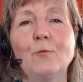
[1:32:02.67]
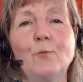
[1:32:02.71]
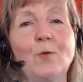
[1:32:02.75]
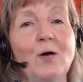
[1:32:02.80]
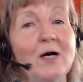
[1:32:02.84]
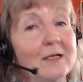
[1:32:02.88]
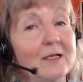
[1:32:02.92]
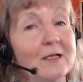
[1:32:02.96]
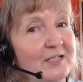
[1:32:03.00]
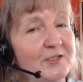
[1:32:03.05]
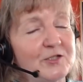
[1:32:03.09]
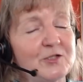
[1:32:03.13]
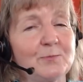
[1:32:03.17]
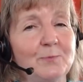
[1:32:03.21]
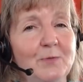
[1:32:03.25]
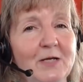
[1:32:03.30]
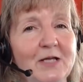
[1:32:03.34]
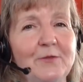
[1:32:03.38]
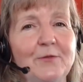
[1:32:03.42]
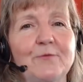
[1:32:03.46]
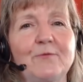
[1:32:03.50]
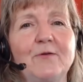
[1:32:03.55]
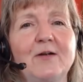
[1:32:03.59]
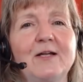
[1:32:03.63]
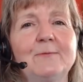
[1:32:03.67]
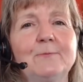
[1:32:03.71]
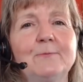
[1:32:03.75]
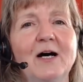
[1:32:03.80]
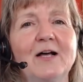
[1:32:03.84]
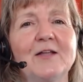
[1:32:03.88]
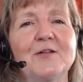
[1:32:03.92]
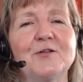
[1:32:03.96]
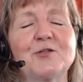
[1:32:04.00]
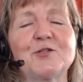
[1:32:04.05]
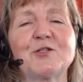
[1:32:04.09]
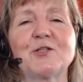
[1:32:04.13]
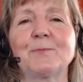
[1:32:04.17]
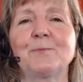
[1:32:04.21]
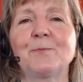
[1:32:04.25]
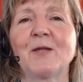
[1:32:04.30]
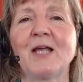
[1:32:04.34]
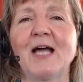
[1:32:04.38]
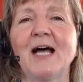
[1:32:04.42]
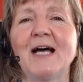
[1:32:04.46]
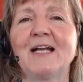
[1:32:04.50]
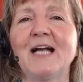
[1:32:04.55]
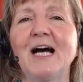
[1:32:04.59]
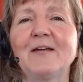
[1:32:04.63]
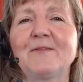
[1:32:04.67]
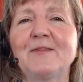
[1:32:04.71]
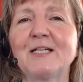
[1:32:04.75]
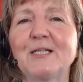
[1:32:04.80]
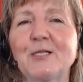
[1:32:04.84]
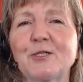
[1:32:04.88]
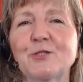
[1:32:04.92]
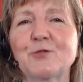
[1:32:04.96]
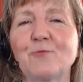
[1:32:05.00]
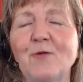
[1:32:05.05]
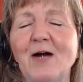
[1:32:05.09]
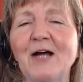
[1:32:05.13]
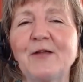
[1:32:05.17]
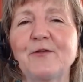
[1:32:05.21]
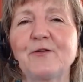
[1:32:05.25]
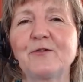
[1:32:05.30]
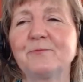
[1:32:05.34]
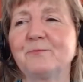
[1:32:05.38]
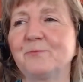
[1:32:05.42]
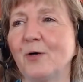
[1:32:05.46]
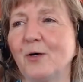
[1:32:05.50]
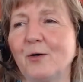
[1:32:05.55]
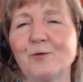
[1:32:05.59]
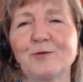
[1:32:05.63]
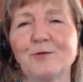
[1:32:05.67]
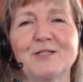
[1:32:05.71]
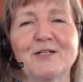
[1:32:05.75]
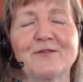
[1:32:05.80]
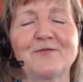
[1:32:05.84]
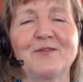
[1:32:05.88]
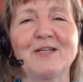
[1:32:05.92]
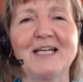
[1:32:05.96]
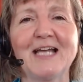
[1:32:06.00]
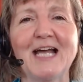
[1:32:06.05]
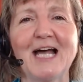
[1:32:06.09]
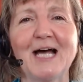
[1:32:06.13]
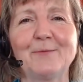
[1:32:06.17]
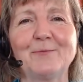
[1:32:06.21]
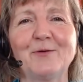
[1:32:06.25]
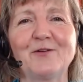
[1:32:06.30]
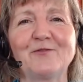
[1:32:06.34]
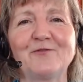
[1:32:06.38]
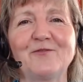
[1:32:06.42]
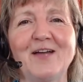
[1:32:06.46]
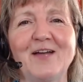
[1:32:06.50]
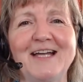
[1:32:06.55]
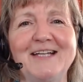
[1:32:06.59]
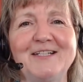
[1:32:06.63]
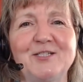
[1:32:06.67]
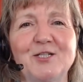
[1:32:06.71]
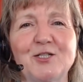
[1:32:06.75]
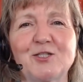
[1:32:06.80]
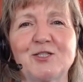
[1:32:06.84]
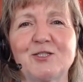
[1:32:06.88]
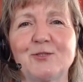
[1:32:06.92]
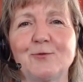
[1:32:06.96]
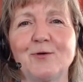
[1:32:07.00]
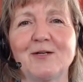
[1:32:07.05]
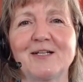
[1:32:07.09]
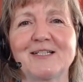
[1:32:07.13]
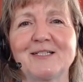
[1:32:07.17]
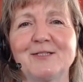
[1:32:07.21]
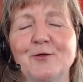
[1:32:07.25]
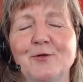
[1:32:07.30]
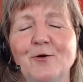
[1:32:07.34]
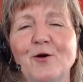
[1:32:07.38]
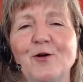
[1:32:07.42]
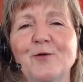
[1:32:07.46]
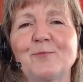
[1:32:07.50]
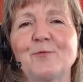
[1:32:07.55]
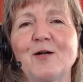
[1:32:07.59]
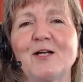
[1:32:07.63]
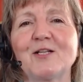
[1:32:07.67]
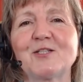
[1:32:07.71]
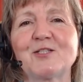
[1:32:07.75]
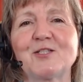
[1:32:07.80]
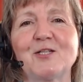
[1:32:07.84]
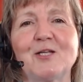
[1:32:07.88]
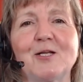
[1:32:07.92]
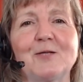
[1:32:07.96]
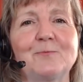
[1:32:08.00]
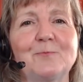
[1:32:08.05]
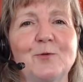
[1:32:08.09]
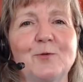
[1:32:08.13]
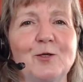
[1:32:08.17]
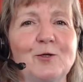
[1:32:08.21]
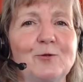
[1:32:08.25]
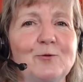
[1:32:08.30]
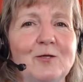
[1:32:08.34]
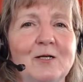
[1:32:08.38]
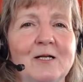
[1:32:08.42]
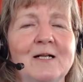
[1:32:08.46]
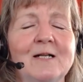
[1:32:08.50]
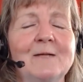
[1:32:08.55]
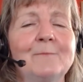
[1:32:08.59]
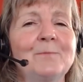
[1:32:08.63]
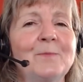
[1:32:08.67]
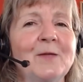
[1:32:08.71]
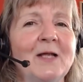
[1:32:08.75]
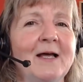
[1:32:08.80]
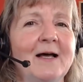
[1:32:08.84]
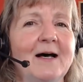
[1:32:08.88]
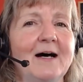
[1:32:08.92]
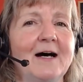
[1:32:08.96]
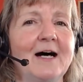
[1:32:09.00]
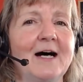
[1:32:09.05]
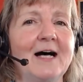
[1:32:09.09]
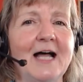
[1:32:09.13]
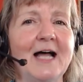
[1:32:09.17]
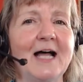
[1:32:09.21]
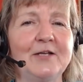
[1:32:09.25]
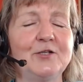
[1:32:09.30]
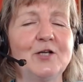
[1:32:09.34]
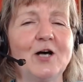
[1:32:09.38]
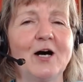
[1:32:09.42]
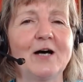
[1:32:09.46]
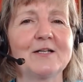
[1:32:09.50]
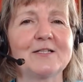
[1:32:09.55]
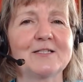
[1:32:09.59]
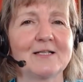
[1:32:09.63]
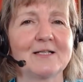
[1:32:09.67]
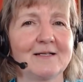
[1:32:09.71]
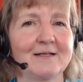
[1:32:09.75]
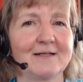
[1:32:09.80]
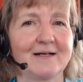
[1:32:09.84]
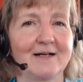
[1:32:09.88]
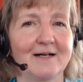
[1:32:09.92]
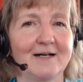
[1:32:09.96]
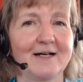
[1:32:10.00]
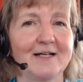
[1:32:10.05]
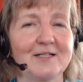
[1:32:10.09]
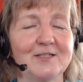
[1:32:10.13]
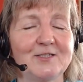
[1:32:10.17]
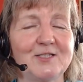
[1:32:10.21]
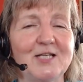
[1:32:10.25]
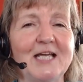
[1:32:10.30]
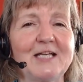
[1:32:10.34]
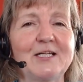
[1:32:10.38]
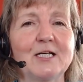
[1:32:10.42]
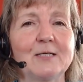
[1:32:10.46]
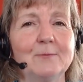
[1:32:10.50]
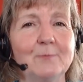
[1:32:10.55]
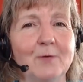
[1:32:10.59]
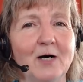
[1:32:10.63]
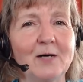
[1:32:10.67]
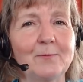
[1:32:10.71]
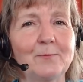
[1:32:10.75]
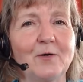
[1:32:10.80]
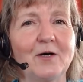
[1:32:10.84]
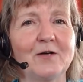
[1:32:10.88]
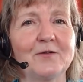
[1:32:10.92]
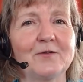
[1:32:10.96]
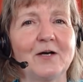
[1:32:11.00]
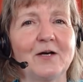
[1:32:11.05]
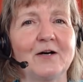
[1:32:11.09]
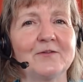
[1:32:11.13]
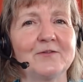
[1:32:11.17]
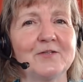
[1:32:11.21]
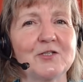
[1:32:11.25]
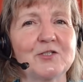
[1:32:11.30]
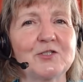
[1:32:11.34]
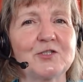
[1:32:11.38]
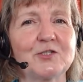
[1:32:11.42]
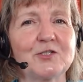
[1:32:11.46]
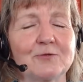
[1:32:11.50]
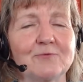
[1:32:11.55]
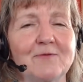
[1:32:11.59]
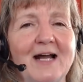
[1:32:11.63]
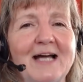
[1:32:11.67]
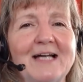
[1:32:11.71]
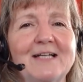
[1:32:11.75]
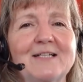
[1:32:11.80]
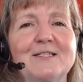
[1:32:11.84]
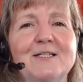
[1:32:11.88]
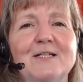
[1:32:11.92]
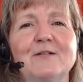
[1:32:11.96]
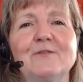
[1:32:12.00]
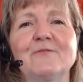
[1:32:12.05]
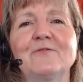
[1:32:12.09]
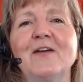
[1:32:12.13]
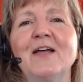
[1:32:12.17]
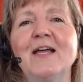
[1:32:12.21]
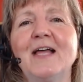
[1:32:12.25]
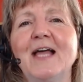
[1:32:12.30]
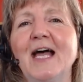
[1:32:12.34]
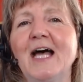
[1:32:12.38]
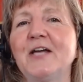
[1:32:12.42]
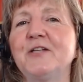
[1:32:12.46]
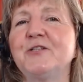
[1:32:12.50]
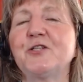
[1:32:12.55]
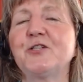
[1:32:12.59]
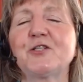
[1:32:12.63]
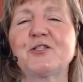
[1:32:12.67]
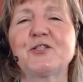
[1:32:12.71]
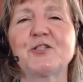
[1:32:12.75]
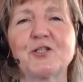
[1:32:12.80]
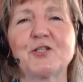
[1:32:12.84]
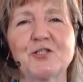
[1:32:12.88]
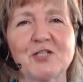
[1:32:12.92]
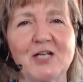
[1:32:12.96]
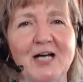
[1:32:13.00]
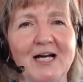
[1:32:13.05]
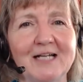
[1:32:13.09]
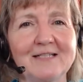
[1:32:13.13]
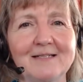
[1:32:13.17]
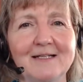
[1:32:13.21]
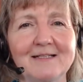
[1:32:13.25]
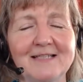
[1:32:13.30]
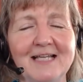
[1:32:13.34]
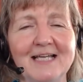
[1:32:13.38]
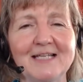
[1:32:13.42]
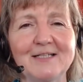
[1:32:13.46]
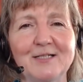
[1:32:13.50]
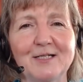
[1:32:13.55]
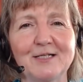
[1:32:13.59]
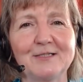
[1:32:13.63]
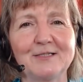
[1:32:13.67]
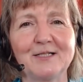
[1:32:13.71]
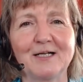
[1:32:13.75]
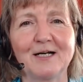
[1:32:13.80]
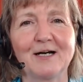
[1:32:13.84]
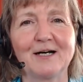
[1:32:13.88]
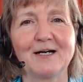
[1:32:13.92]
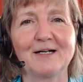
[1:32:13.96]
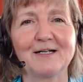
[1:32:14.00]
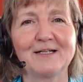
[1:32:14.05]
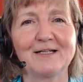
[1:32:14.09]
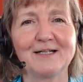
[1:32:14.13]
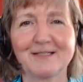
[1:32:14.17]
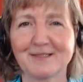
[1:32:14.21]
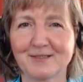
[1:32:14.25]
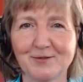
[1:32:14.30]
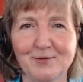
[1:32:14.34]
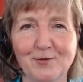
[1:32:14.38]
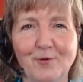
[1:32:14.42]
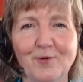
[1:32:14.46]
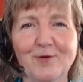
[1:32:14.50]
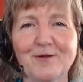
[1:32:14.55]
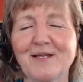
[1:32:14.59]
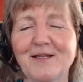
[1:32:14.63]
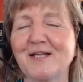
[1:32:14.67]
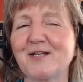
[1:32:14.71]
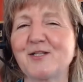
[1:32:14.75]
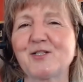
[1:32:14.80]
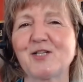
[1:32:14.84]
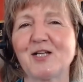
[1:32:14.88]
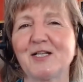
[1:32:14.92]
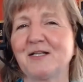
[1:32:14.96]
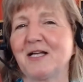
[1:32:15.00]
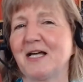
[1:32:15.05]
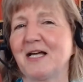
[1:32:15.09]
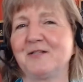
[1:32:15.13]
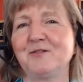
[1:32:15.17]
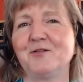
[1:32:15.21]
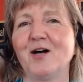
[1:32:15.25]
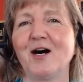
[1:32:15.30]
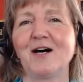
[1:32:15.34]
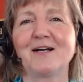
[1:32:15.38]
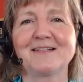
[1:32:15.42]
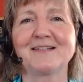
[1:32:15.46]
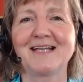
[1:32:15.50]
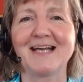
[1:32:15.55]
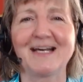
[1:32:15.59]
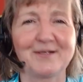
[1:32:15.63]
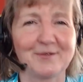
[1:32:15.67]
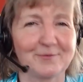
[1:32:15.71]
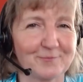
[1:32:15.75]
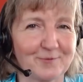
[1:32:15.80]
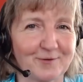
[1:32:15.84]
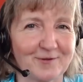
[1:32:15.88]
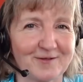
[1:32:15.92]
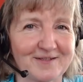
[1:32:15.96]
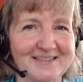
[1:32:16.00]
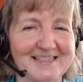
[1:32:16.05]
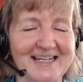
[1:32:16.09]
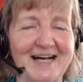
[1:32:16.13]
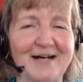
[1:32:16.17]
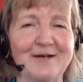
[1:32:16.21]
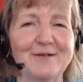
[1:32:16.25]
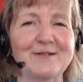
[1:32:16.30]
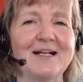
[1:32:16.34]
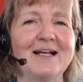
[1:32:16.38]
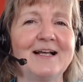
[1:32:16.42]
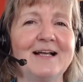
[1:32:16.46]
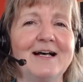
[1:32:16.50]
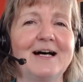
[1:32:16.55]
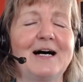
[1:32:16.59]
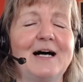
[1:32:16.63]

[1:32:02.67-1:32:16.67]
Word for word: Well, it's been three months, and I think it's rather bold of the MFA just to ignore President Putin uh, and not. Uh, take him up on, on this directive and just decide that they can uh, ignore this and, and not get it worked out.